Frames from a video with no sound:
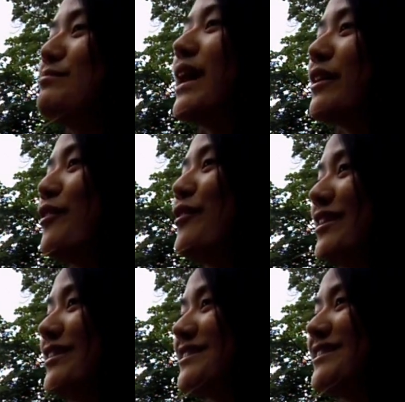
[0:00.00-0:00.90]
my
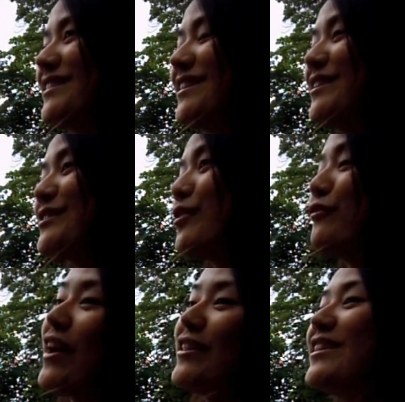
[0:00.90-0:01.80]
college. So
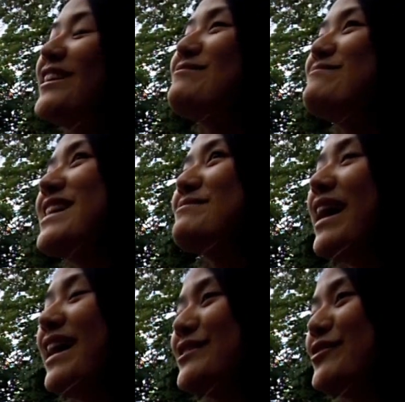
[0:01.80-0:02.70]
finally, me and
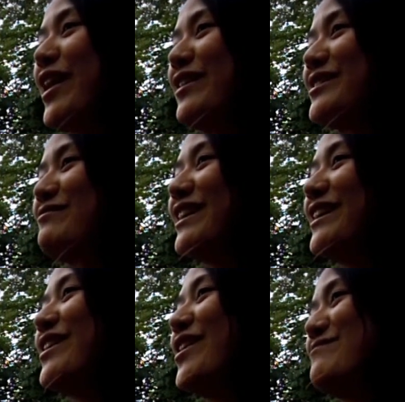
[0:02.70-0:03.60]
my idol will have something
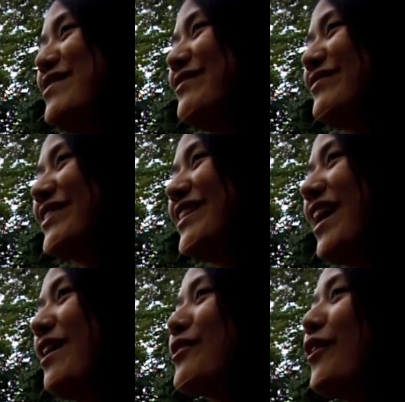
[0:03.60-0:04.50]
in common,
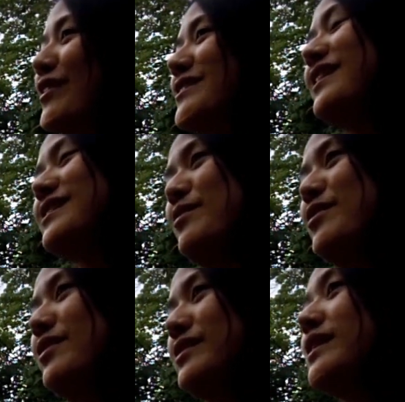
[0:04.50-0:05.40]
our college
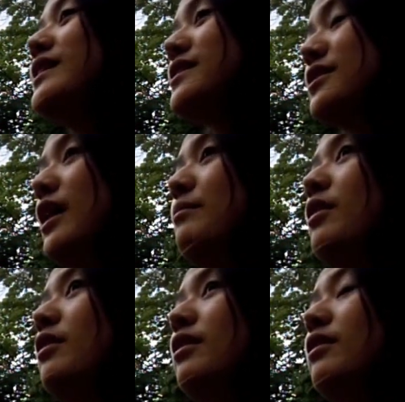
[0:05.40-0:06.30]
experience. So I'm
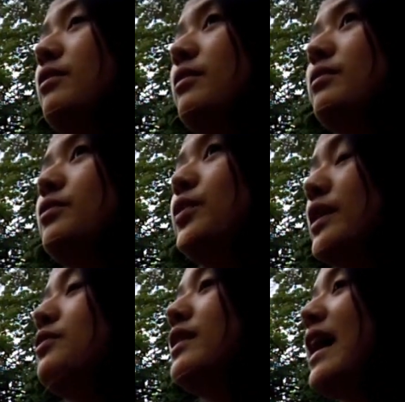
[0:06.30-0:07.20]

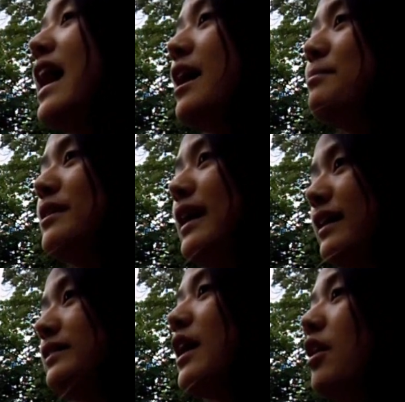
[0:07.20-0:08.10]
really, really happy.
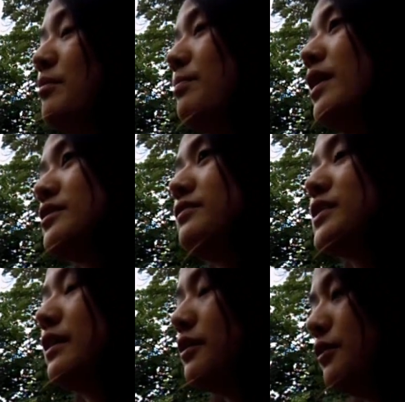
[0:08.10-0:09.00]
Like now I'm a part of
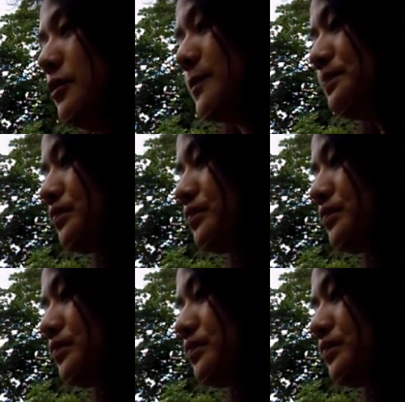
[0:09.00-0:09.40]
St. Hugh's.